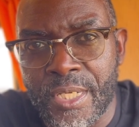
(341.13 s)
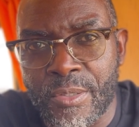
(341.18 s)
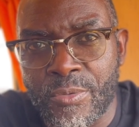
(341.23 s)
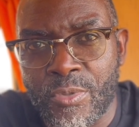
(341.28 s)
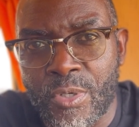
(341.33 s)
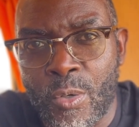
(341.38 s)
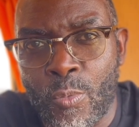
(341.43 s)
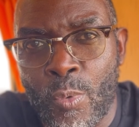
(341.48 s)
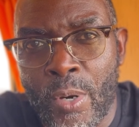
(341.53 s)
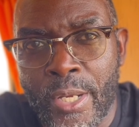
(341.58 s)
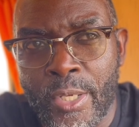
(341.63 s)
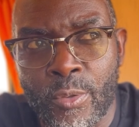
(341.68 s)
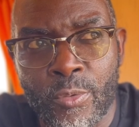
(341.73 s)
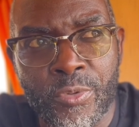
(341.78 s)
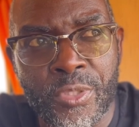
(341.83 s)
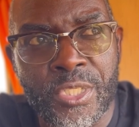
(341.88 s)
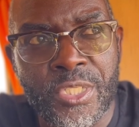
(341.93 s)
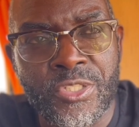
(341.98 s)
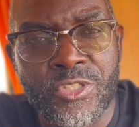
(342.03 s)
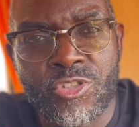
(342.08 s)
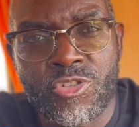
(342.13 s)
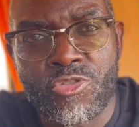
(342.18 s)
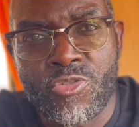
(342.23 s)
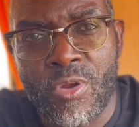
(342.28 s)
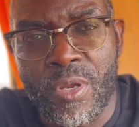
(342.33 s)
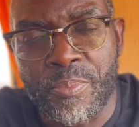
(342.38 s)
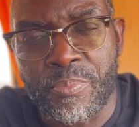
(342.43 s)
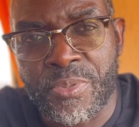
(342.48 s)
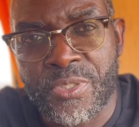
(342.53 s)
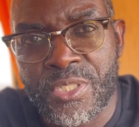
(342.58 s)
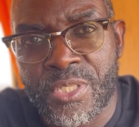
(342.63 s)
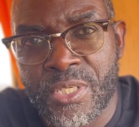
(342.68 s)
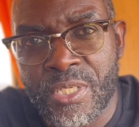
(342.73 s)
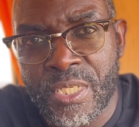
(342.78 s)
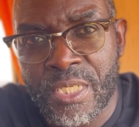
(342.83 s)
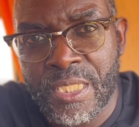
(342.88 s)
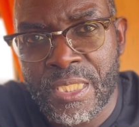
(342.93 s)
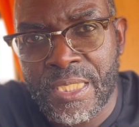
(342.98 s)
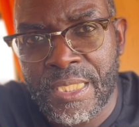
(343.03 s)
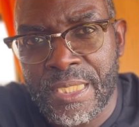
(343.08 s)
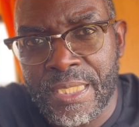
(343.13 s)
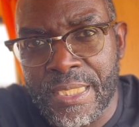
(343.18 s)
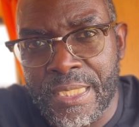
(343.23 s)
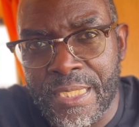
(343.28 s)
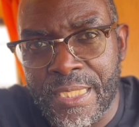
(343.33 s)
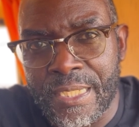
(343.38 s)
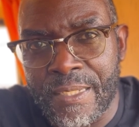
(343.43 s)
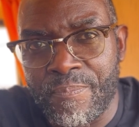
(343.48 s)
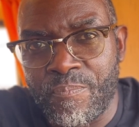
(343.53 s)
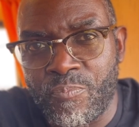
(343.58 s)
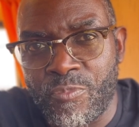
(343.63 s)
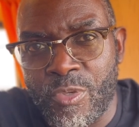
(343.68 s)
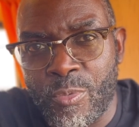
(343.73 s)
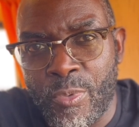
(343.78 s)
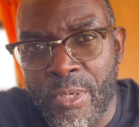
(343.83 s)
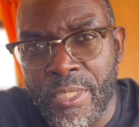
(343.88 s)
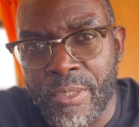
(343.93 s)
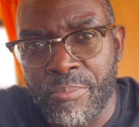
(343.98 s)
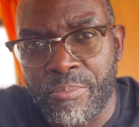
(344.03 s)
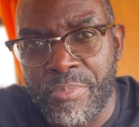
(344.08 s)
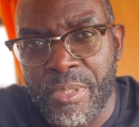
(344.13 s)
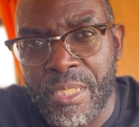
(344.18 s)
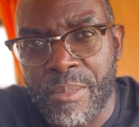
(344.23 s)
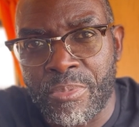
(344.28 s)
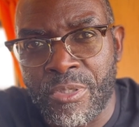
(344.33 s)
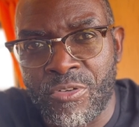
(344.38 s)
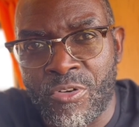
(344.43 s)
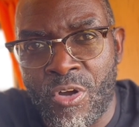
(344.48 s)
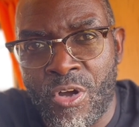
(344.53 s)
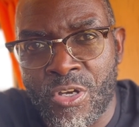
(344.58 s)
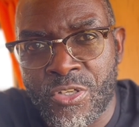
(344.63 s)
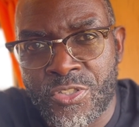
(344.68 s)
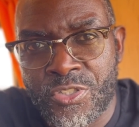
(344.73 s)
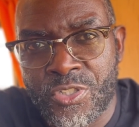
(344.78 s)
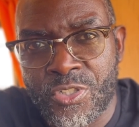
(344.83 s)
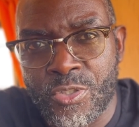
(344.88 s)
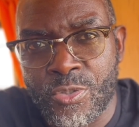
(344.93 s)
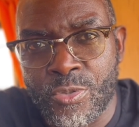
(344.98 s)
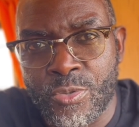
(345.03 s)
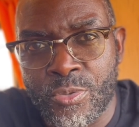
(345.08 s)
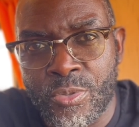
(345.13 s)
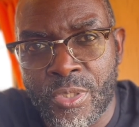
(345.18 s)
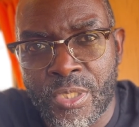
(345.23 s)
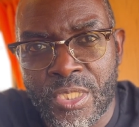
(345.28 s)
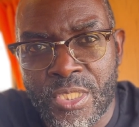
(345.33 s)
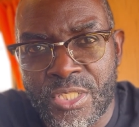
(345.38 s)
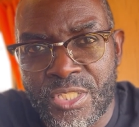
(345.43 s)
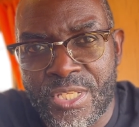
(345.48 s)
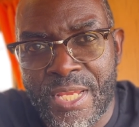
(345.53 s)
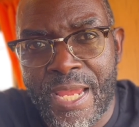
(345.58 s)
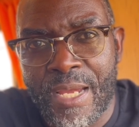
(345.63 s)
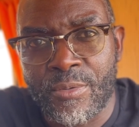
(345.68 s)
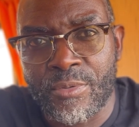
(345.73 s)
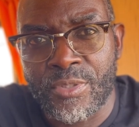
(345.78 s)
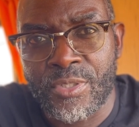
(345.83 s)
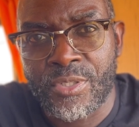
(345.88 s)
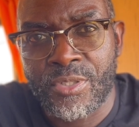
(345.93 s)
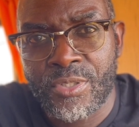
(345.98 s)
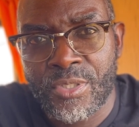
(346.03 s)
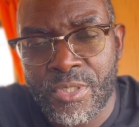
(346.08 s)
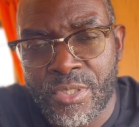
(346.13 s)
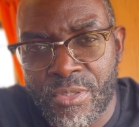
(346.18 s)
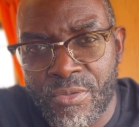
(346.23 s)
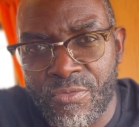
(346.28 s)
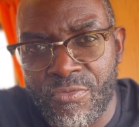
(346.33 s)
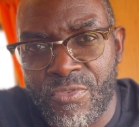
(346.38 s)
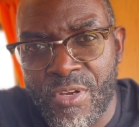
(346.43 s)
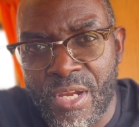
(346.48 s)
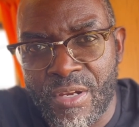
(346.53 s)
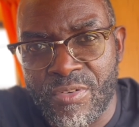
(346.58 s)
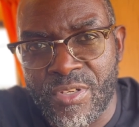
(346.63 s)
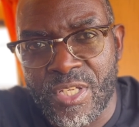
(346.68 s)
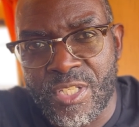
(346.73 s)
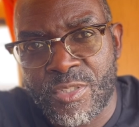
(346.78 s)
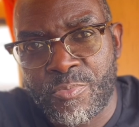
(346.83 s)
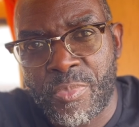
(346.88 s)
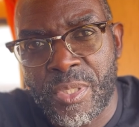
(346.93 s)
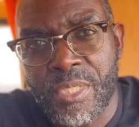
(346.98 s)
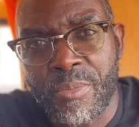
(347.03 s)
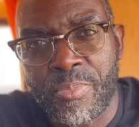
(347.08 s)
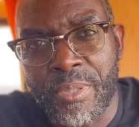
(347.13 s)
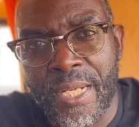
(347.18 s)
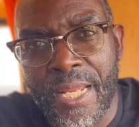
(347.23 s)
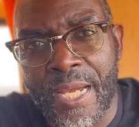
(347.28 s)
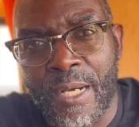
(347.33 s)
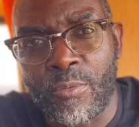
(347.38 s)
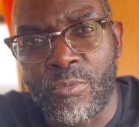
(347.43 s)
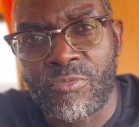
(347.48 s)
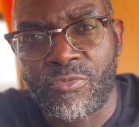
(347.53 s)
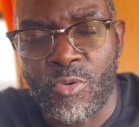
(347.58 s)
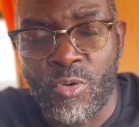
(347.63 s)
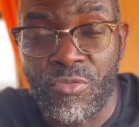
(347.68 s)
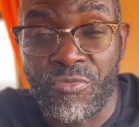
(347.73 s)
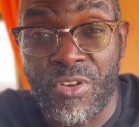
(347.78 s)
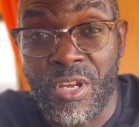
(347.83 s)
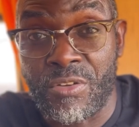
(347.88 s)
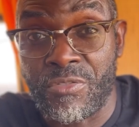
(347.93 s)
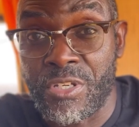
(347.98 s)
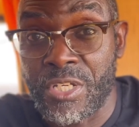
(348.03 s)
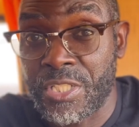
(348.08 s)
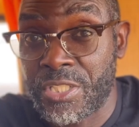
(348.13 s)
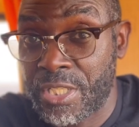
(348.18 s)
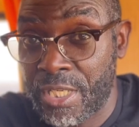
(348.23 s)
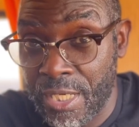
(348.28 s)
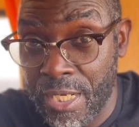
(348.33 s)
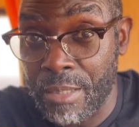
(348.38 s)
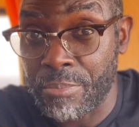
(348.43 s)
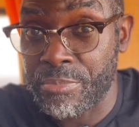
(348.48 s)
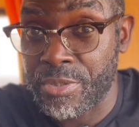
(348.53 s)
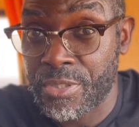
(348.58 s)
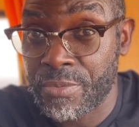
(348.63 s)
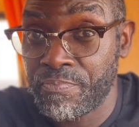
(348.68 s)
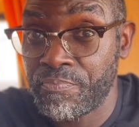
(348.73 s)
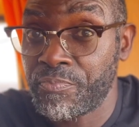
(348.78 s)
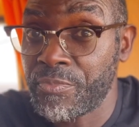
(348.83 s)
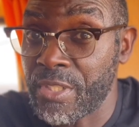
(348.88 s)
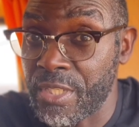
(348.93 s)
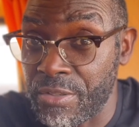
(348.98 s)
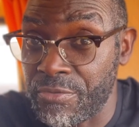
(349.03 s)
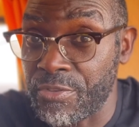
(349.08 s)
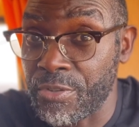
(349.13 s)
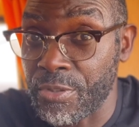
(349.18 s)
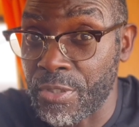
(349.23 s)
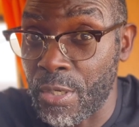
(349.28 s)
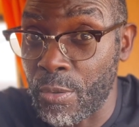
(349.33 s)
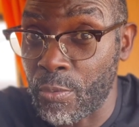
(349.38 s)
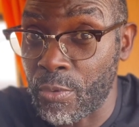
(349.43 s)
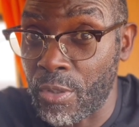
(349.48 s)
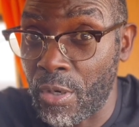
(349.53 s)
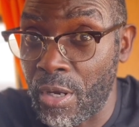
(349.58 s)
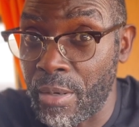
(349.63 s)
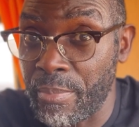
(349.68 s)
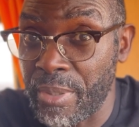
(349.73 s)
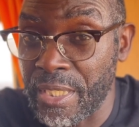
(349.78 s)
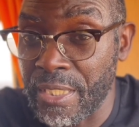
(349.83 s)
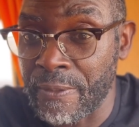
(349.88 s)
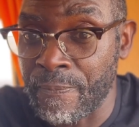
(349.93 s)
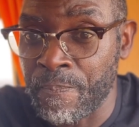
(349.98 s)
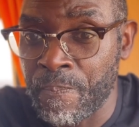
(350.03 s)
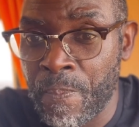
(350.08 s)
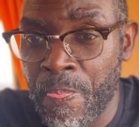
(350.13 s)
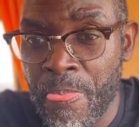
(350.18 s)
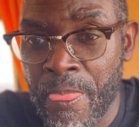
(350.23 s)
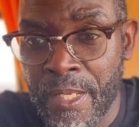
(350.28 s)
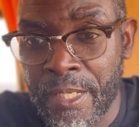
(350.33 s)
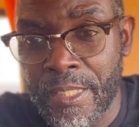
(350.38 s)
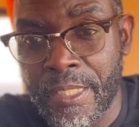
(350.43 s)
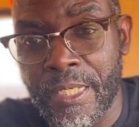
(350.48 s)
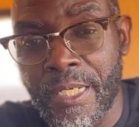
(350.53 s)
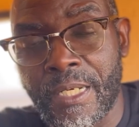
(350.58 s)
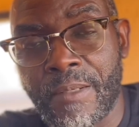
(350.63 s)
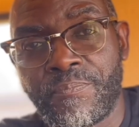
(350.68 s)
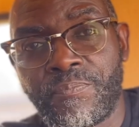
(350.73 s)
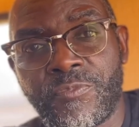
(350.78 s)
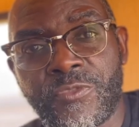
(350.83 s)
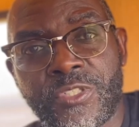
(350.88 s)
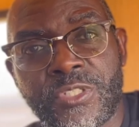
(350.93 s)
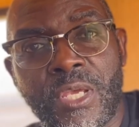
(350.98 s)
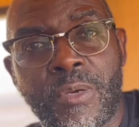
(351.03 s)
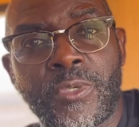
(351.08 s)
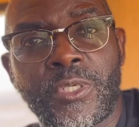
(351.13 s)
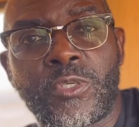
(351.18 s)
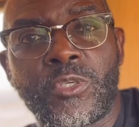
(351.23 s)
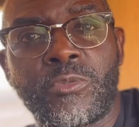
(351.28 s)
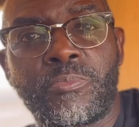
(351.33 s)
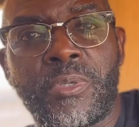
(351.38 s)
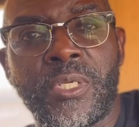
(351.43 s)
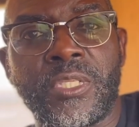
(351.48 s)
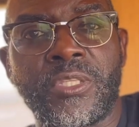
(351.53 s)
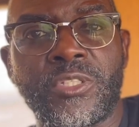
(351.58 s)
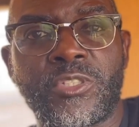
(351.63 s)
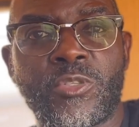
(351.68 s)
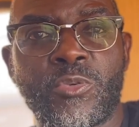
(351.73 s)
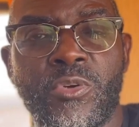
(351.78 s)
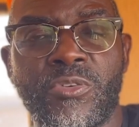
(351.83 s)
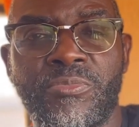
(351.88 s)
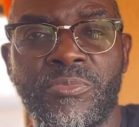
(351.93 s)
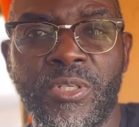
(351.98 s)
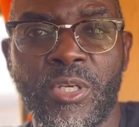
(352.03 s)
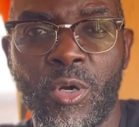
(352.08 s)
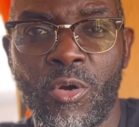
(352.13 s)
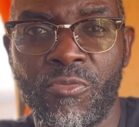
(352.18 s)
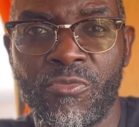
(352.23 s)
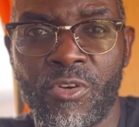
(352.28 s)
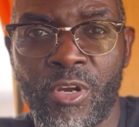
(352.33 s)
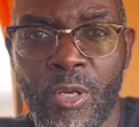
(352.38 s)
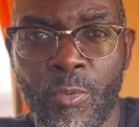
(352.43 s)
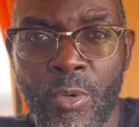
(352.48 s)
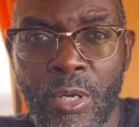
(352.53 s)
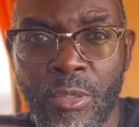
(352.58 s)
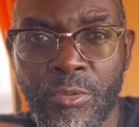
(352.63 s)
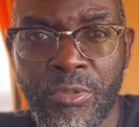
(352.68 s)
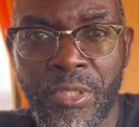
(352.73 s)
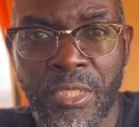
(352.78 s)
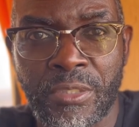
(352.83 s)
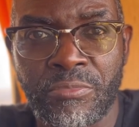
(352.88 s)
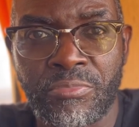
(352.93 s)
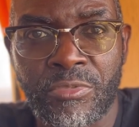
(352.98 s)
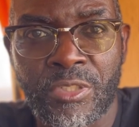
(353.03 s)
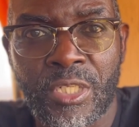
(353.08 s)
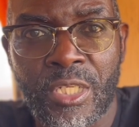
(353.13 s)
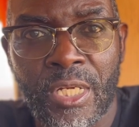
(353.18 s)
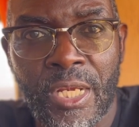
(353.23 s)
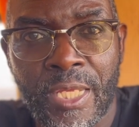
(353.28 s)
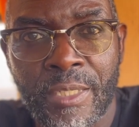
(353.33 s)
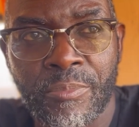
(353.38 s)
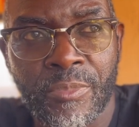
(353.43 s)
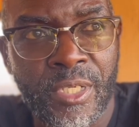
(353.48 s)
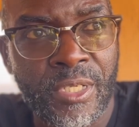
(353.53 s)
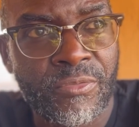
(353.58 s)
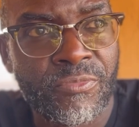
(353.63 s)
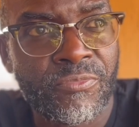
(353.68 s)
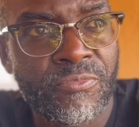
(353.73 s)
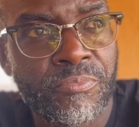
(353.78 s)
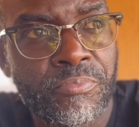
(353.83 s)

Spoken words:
away on these trips, when people are asked to sound various people out for various clubs, if you know what I mean. So it could be the two of them get on very well. They claim they're,